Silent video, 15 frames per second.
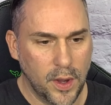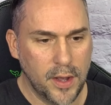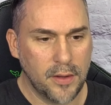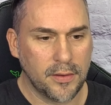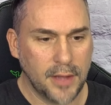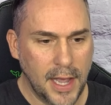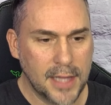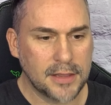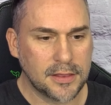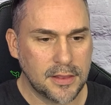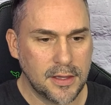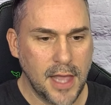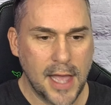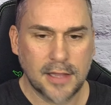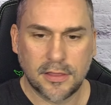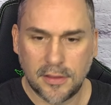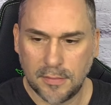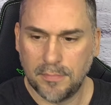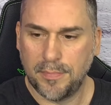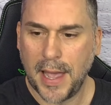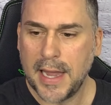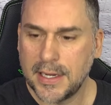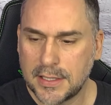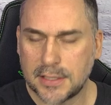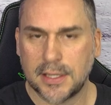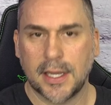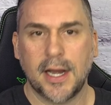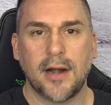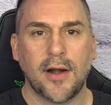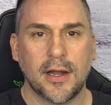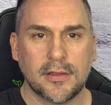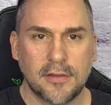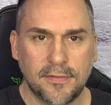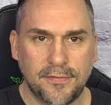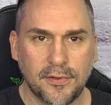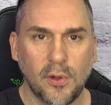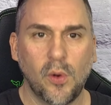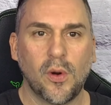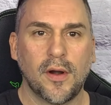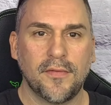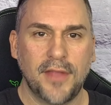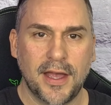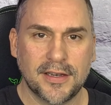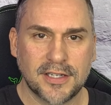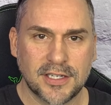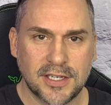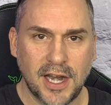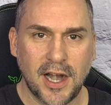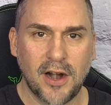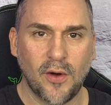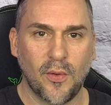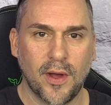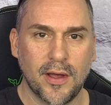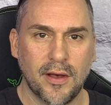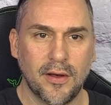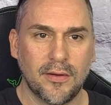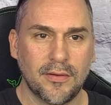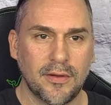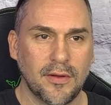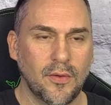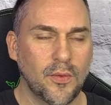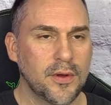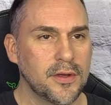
Well, at the base there, at the floor of that stairwell,